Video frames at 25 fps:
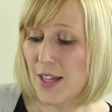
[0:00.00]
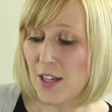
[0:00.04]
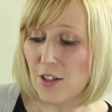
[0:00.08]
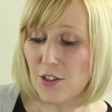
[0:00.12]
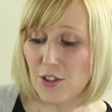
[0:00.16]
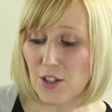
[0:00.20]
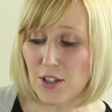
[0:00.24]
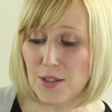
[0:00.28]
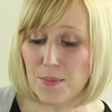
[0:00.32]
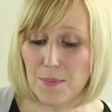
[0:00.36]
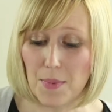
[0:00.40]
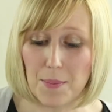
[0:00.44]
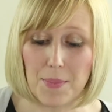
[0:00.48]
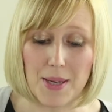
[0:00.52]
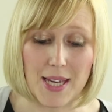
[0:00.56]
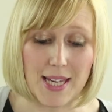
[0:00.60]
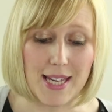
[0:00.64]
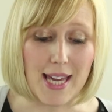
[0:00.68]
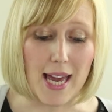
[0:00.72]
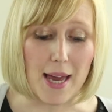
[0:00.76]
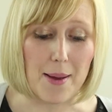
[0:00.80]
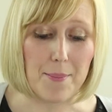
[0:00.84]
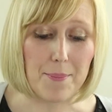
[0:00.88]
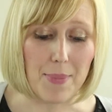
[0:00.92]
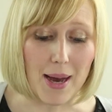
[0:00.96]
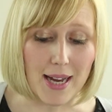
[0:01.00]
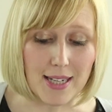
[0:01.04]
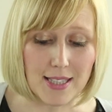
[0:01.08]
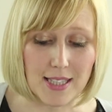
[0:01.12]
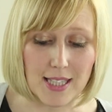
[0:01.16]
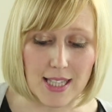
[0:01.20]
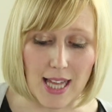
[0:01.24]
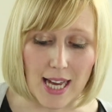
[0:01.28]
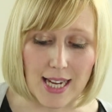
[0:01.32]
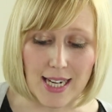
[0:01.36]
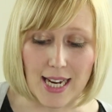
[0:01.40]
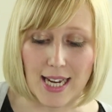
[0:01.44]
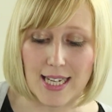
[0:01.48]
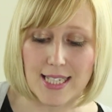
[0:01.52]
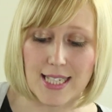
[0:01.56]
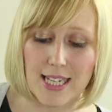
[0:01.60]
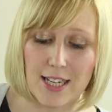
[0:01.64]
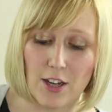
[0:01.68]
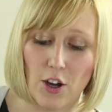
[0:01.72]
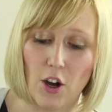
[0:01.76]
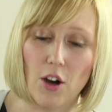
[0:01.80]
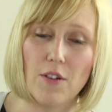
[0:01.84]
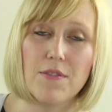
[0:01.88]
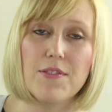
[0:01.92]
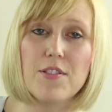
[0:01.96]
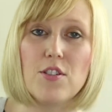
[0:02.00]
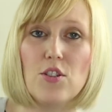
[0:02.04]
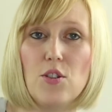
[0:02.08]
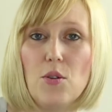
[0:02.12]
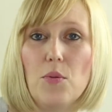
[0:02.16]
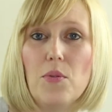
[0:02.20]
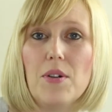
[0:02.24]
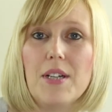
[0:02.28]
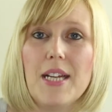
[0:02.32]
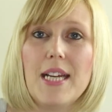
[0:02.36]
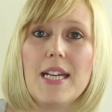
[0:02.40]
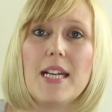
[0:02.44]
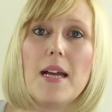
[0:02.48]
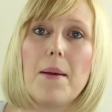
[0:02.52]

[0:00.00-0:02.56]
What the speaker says: just maybe again back to that idea of sorting